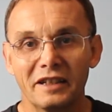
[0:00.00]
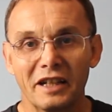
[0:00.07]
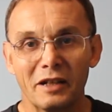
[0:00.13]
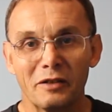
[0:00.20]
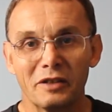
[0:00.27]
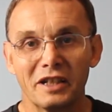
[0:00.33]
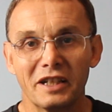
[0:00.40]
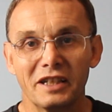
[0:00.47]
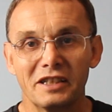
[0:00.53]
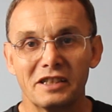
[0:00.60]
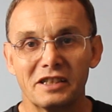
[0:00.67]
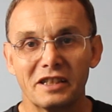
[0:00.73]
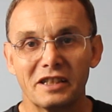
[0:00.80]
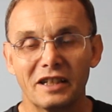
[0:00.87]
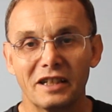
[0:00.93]

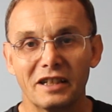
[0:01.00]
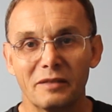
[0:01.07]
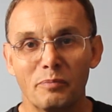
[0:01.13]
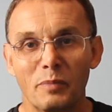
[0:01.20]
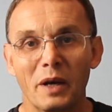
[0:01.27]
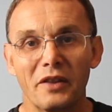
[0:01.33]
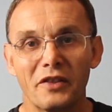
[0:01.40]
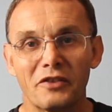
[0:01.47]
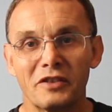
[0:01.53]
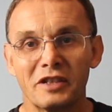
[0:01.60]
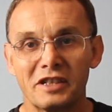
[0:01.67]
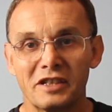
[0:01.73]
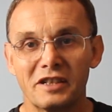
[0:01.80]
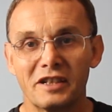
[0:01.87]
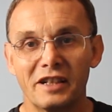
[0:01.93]
nowadays, but there
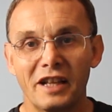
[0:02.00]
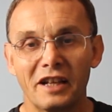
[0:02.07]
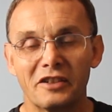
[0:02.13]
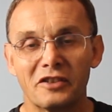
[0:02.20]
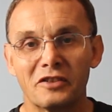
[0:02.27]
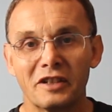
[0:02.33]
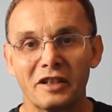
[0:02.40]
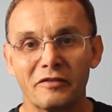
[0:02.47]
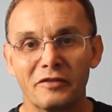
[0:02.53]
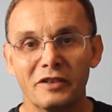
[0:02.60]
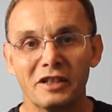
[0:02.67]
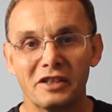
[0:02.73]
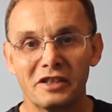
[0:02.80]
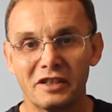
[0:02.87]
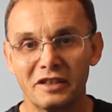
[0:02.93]
is an electronic
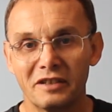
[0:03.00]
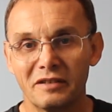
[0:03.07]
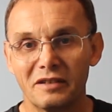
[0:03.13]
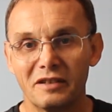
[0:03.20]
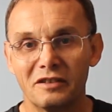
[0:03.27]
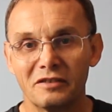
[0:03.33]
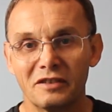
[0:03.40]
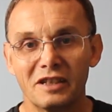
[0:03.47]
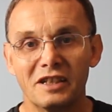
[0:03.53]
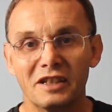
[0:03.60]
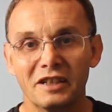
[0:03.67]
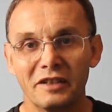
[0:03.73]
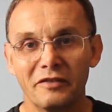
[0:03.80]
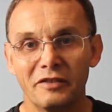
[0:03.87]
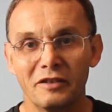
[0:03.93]
version
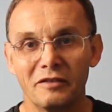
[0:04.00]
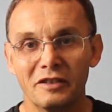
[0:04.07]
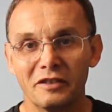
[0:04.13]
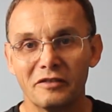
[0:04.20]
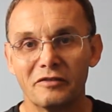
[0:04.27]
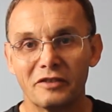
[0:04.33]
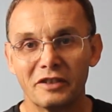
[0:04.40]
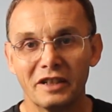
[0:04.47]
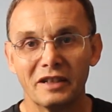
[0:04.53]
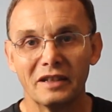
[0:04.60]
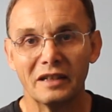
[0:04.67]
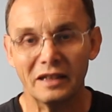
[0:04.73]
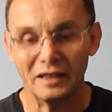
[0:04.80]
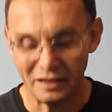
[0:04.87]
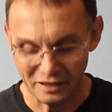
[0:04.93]
online if you look for it.
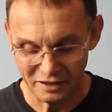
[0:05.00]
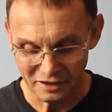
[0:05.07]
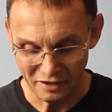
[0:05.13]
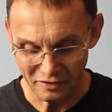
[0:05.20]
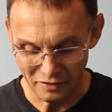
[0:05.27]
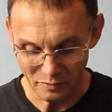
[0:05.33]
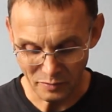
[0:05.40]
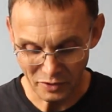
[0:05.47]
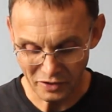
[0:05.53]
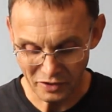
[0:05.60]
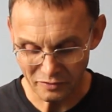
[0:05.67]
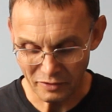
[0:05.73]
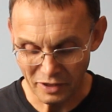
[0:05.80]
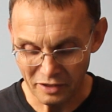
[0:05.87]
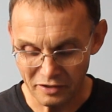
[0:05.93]
So The Book of
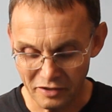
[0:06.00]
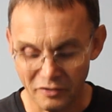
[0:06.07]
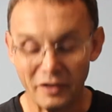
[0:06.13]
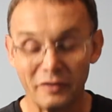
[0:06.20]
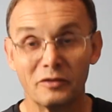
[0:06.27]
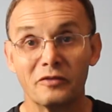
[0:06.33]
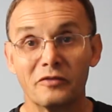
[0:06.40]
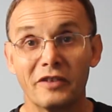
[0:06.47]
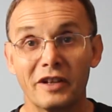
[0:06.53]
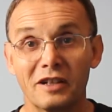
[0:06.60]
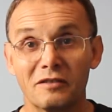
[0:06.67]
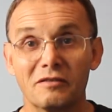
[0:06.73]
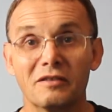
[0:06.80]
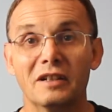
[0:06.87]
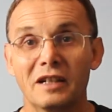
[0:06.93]
the Roach, Greville
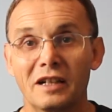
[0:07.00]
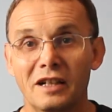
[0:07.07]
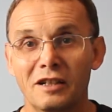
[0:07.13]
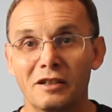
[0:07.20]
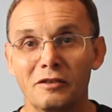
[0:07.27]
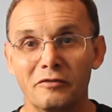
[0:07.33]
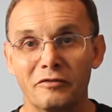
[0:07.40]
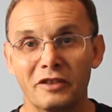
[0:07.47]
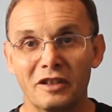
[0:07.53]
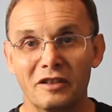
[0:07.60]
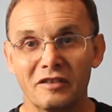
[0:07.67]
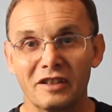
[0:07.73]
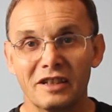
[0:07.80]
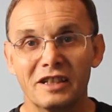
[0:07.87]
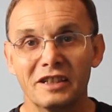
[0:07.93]
Fennell, look for it
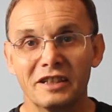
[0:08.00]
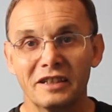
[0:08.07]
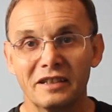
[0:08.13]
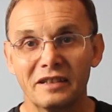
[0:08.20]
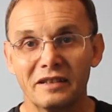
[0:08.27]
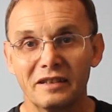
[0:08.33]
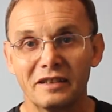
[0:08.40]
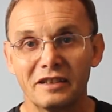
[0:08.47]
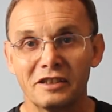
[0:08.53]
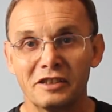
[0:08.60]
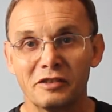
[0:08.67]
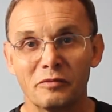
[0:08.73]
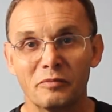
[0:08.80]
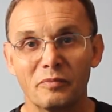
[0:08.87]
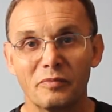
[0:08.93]
online
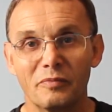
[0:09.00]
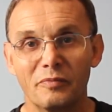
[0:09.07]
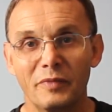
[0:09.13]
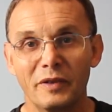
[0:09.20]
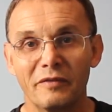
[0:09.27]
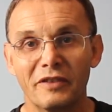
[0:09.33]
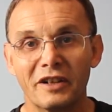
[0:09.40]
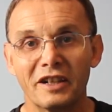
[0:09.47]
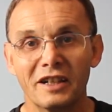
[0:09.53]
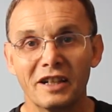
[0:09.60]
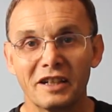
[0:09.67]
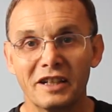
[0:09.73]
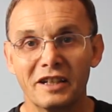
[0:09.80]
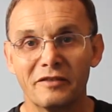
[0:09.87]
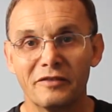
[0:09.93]
because you'll be very
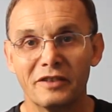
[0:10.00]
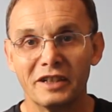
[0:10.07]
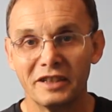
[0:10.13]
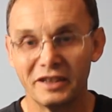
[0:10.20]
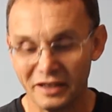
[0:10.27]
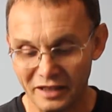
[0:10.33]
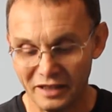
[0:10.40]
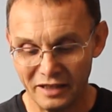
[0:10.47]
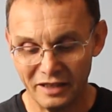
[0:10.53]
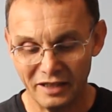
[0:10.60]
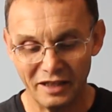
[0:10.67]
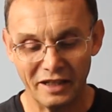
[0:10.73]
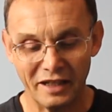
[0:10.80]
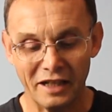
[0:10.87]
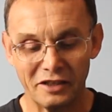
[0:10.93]
lucky to find
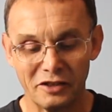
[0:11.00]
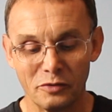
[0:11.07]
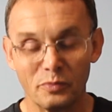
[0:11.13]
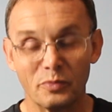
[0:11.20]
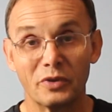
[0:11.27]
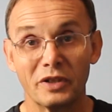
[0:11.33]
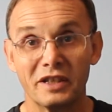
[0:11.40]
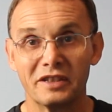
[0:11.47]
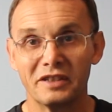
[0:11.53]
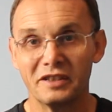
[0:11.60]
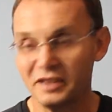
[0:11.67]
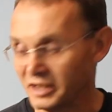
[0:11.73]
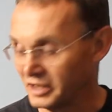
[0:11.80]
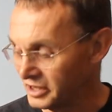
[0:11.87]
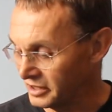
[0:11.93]
an actual print
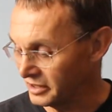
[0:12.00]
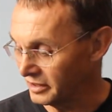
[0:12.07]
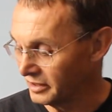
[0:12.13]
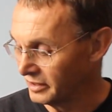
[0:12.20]
edition.